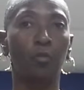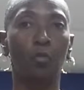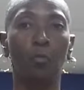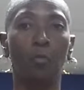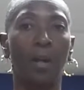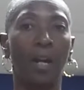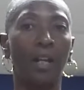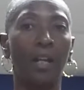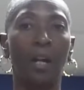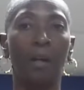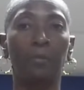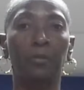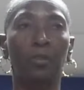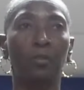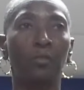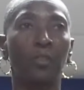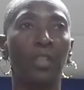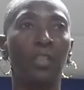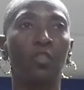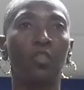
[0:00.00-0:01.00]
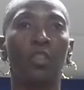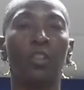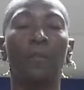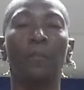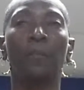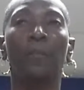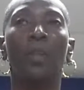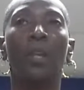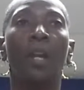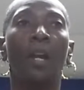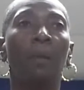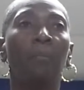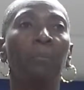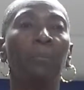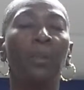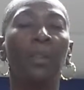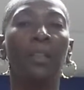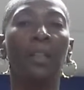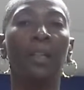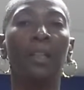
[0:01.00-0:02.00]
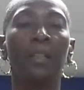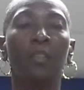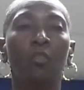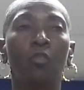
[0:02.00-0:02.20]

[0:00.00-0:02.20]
through my observation and being,